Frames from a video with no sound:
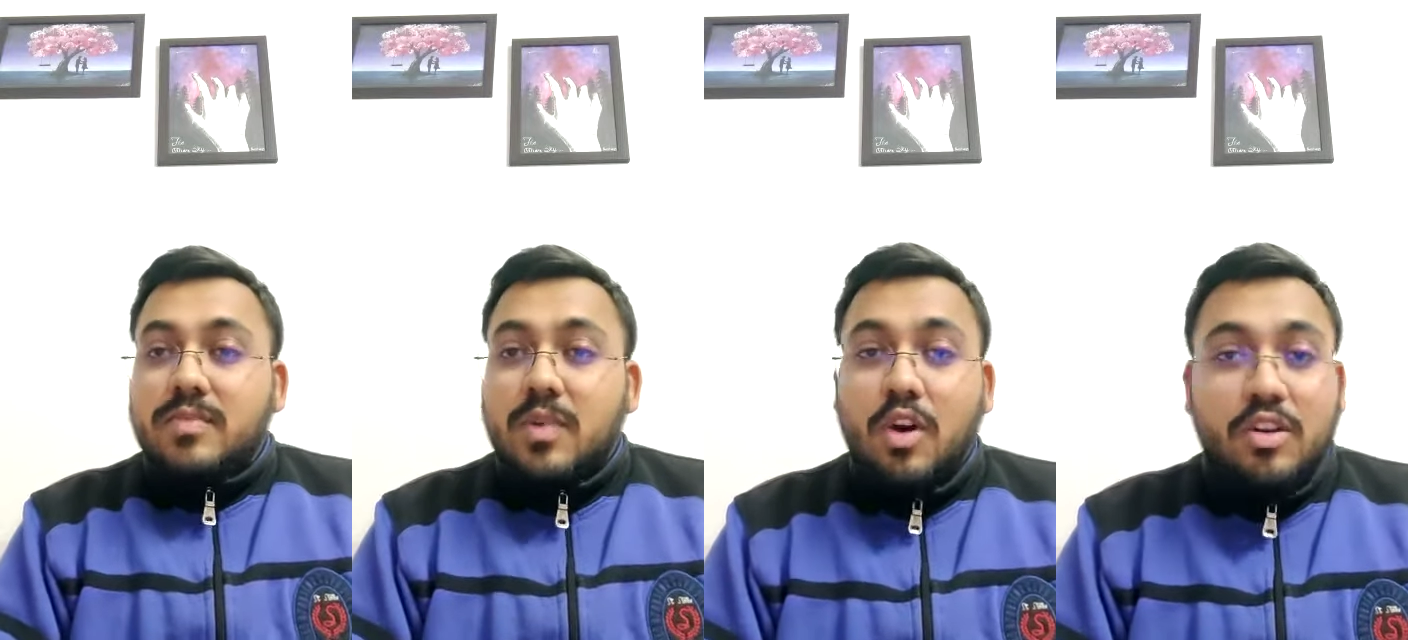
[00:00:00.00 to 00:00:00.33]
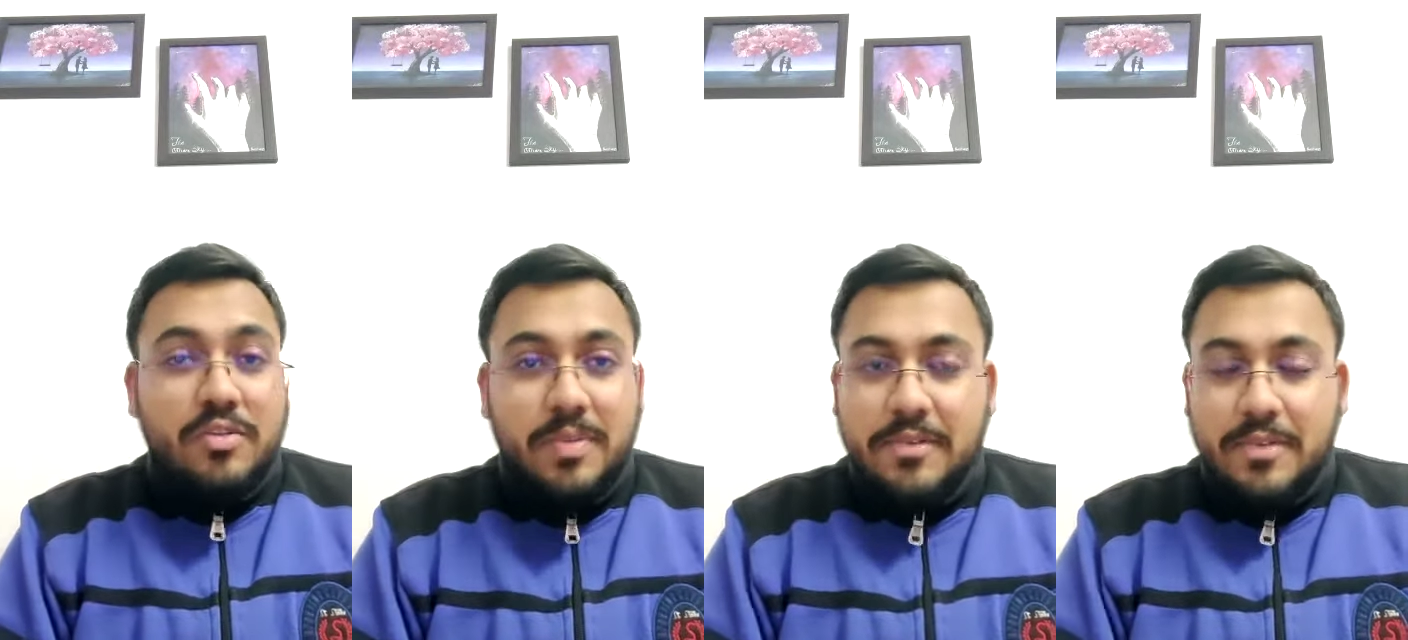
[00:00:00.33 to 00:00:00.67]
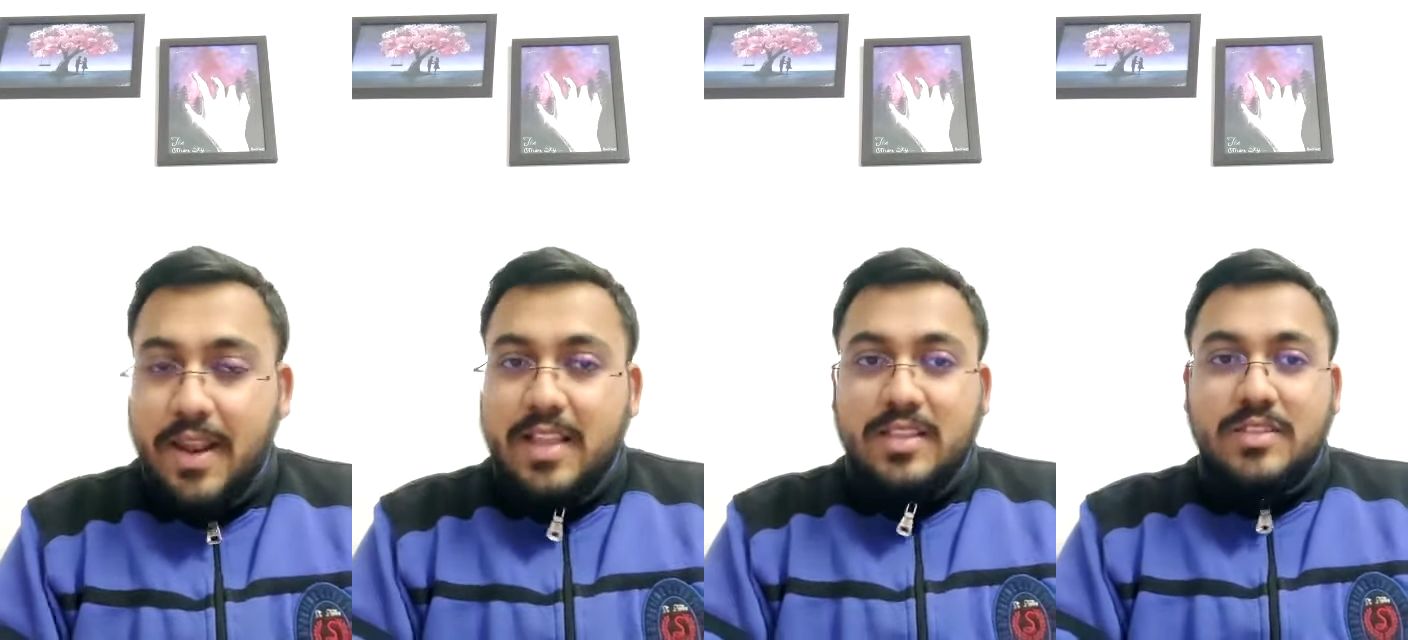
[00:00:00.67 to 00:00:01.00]
All of my
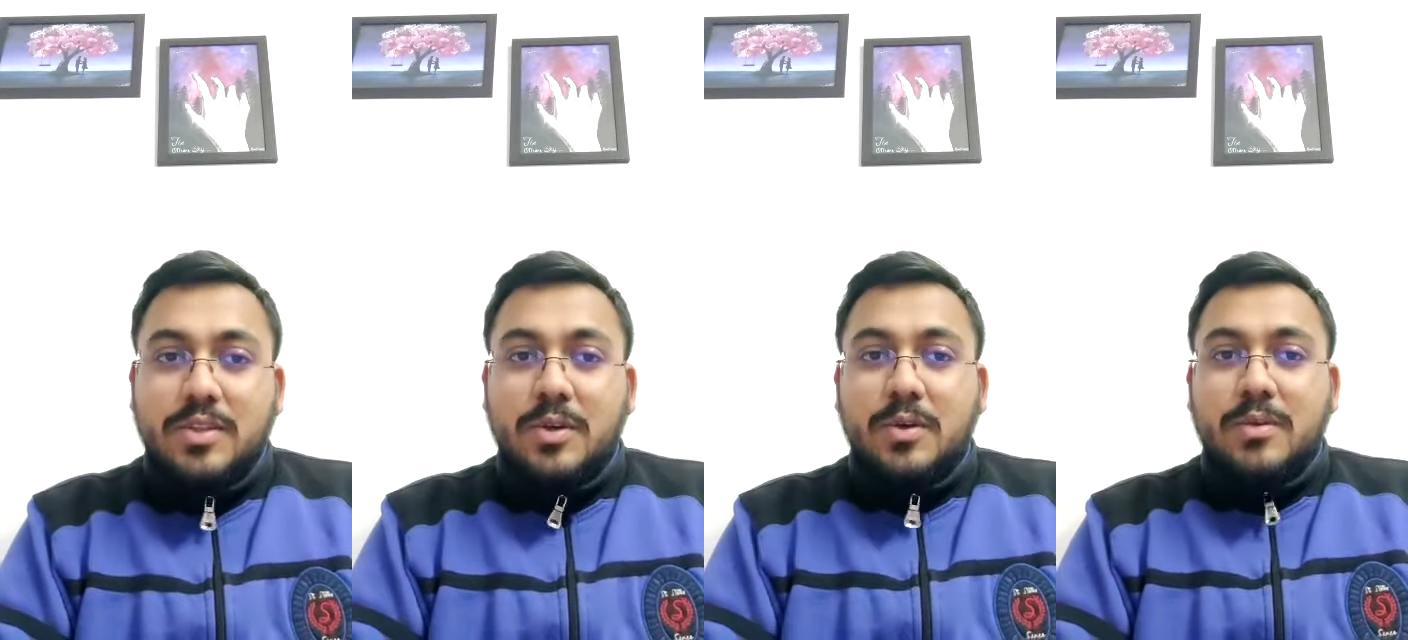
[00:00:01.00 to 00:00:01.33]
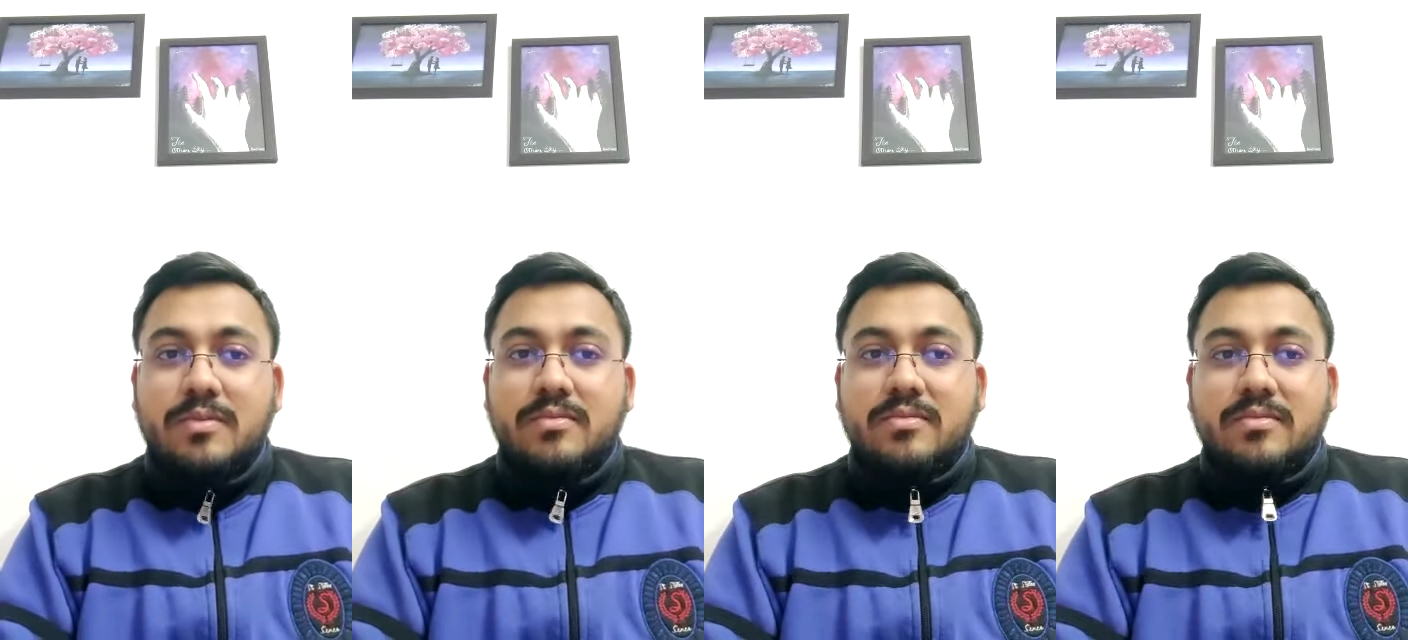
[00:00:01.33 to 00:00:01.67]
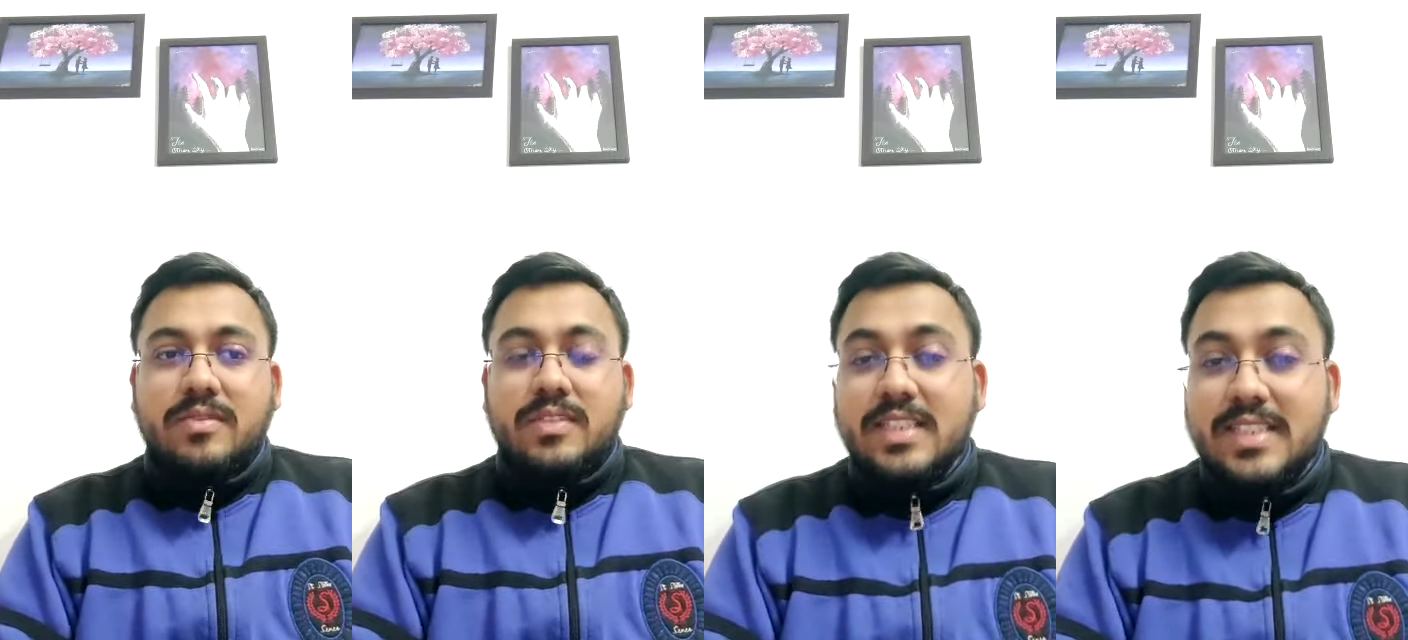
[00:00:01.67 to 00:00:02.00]
friends, so
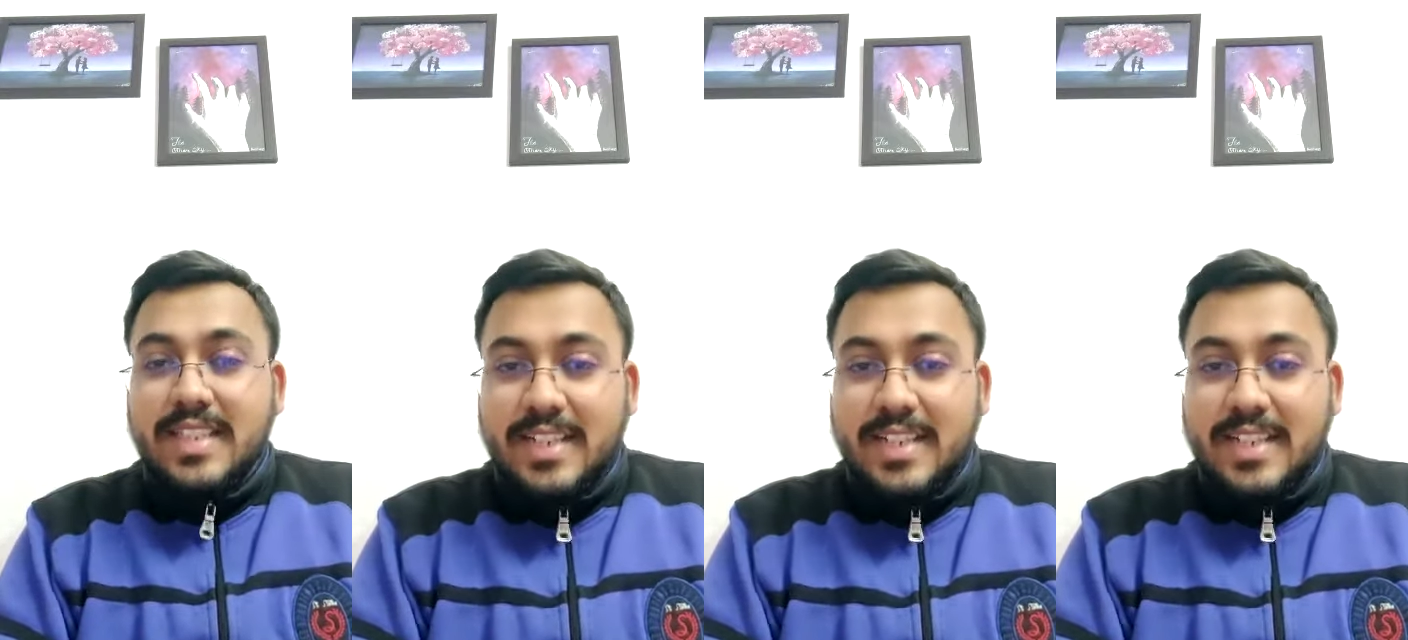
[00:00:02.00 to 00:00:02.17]
this